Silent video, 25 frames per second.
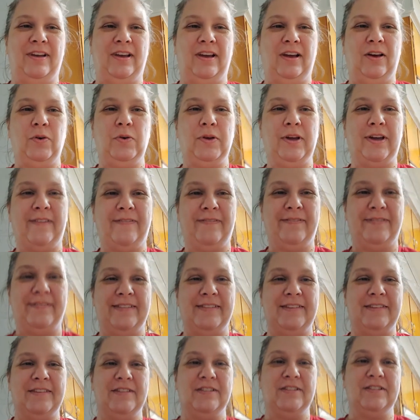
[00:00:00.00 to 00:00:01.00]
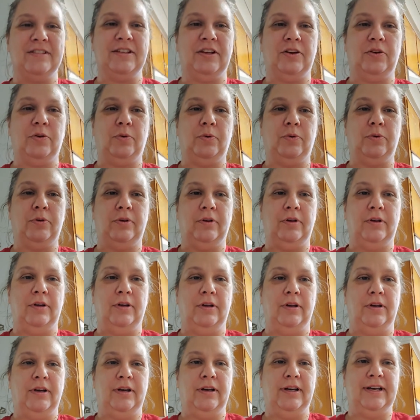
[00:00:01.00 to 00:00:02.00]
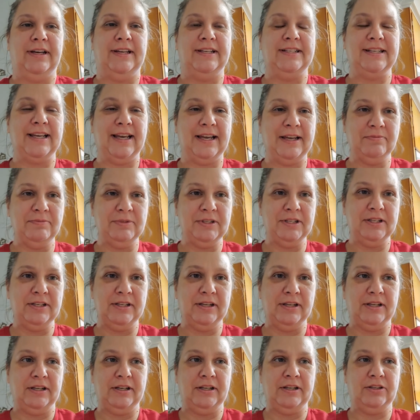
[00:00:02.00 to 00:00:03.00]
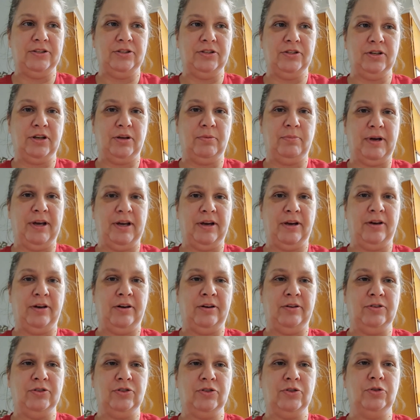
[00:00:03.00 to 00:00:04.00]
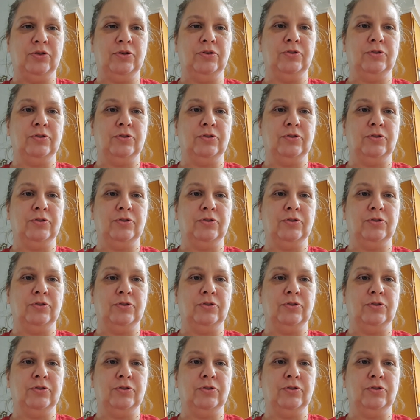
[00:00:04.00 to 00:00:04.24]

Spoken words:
Okay, so I timed it and it took about